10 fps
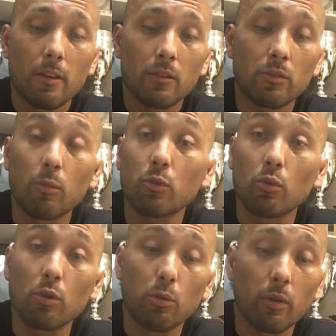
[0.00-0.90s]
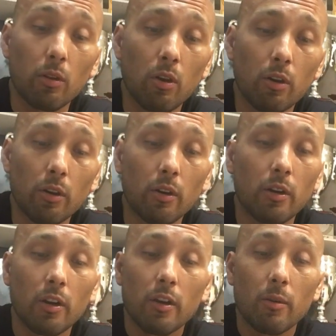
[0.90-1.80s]
Some do a little bit
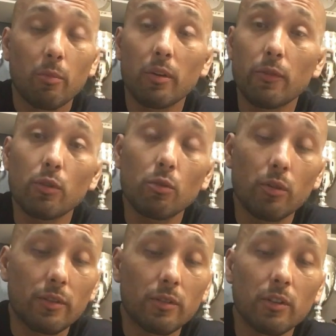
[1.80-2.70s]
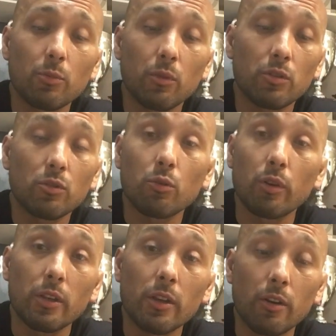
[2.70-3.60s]
longer. But if you're doing it 6 months to
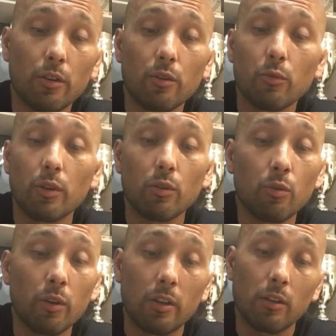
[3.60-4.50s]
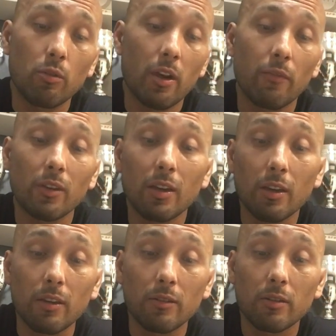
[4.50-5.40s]
a year and you're renewing and you have
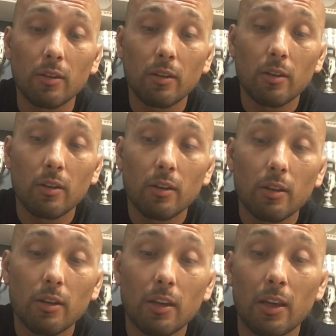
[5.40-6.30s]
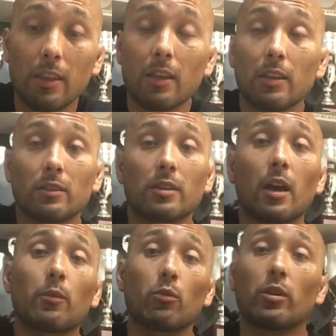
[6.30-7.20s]
kids and then it's
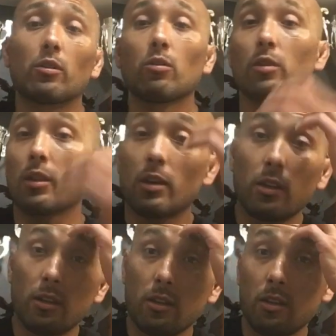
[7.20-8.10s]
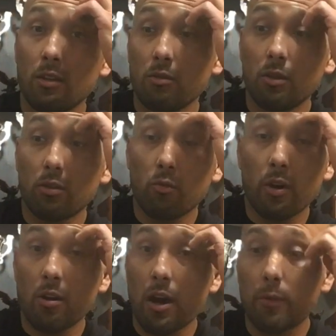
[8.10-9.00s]
time to renew again, then you need to
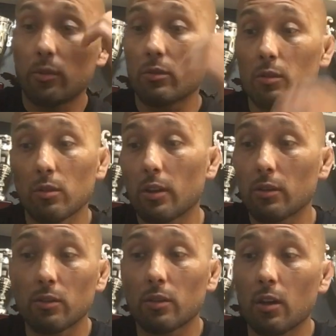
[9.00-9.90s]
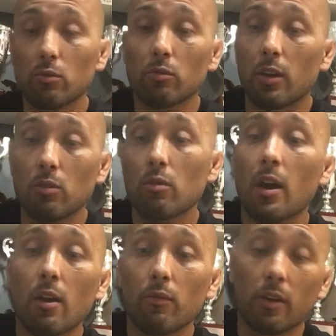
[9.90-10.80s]
weigh your options and look at the schedule that you
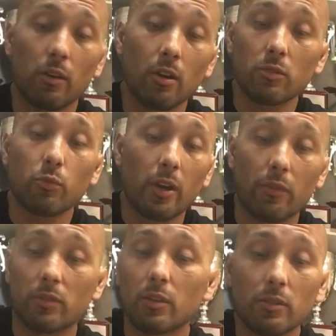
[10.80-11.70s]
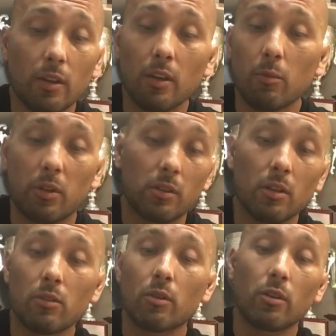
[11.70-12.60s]
have. Like us, we have a 6 a.m., a
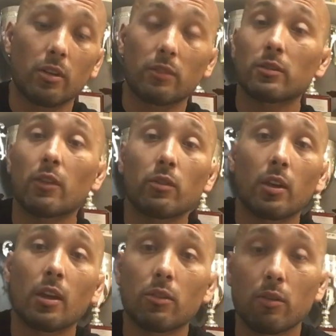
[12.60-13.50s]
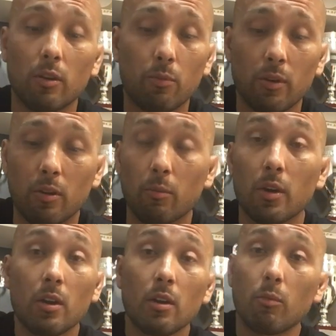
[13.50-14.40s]
10:30, and a 7 to 8:30 p.m.
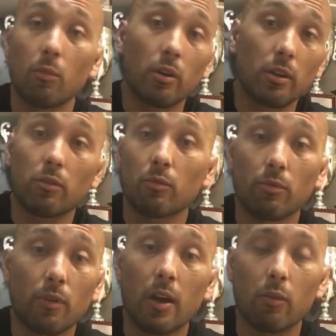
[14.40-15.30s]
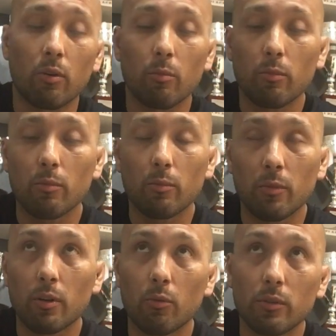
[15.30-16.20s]
Monday through Friday. Well,
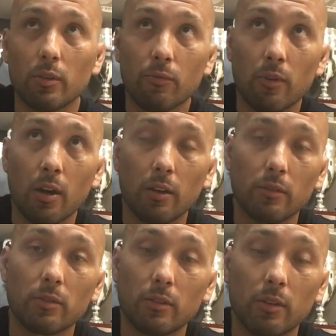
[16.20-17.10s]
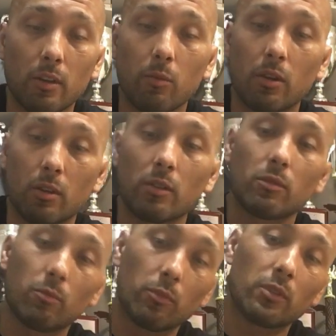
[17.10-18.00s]
Monday, Wednesday, Friday is 6 a.m. and then the
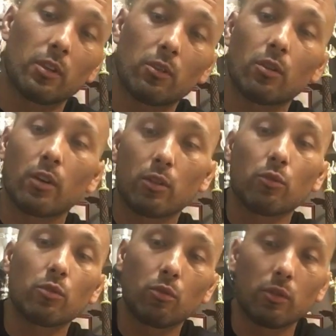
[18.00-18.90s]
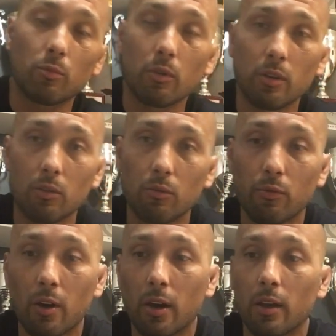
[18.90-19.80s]
10:30 till noon is Monday through
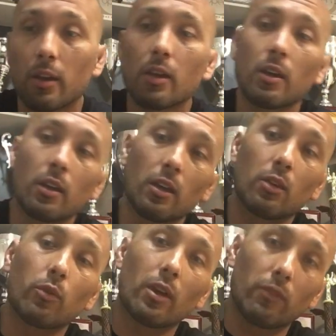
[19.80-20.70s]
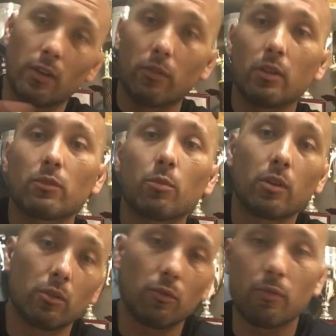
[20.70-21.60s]
Friday. And then we have evenings
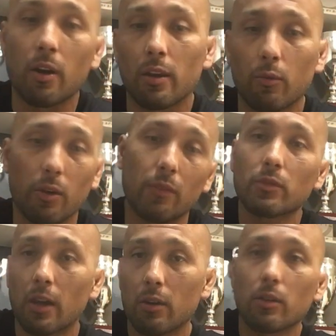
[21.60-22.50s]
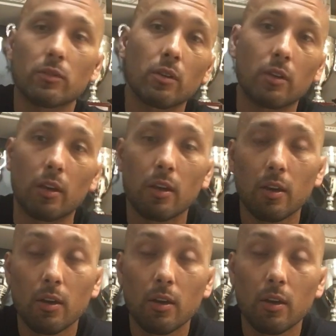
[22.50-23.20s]
Monday through Friday. Then we have Saturday and Sunday.